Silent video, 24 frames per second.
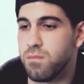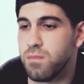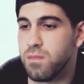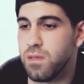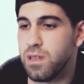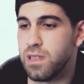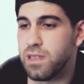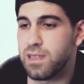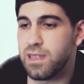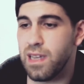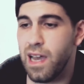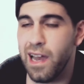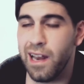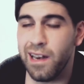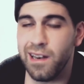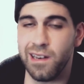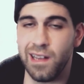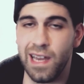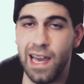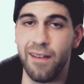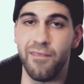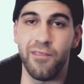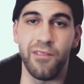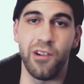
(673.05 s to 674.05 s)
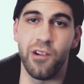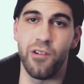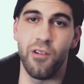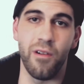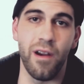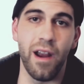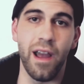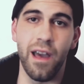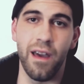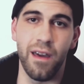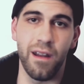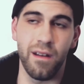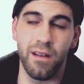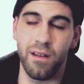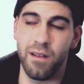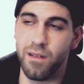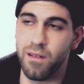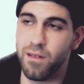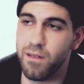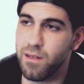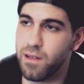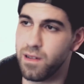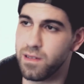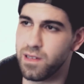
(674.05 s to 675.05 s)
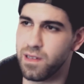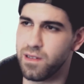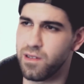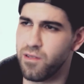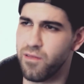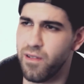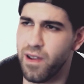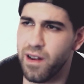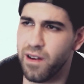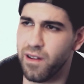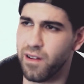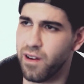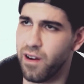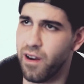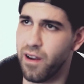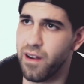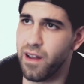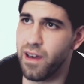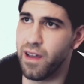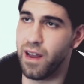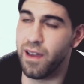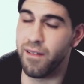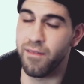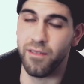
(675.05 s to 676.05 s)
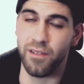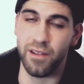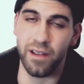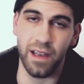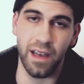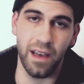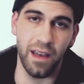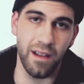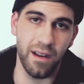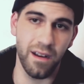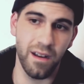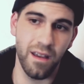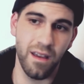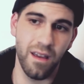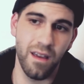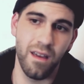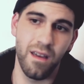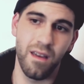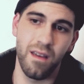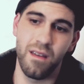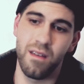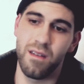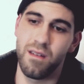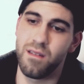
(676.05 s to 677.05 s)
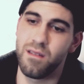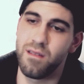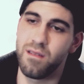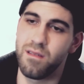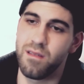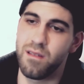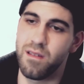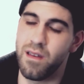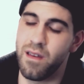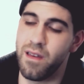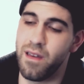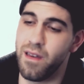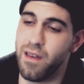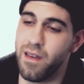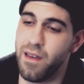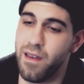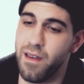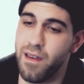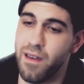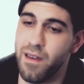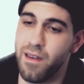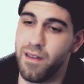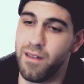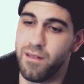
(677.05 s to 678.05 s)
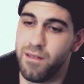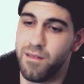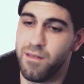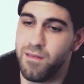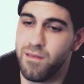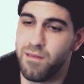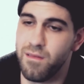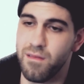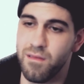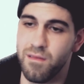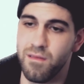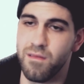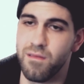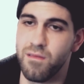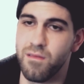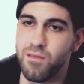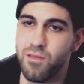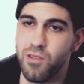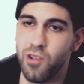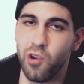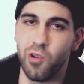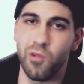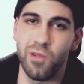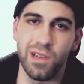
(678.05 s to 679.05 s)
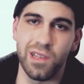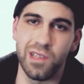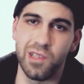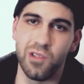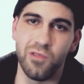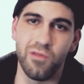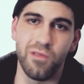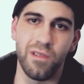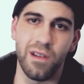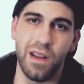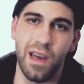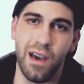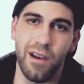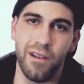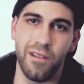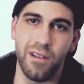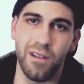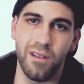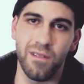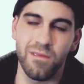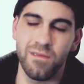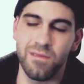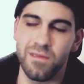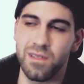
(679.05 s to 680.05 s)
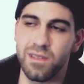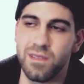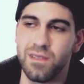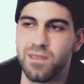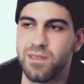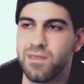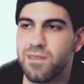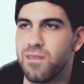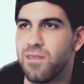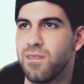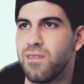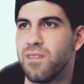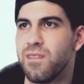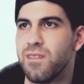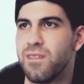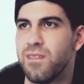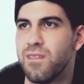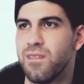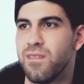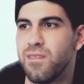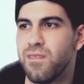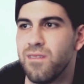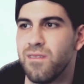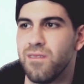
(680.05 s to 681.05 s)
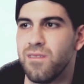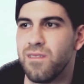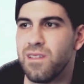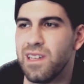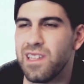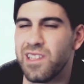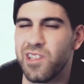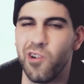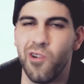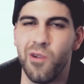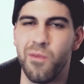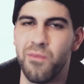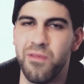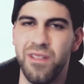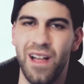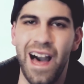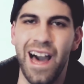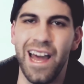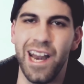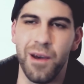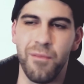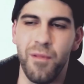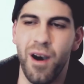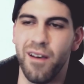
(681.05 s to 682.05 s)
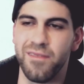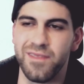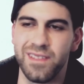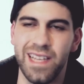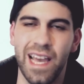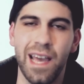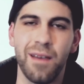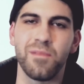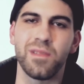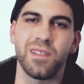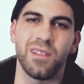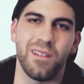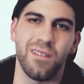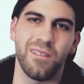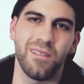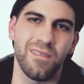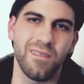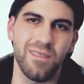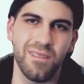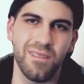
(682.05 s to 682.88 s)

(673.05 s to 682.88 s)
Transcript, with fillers: he signed Kevin Durant. Is it Durant or Garnett? I forget and look what he's doing now. You know, he's he's going platinum off Samsung.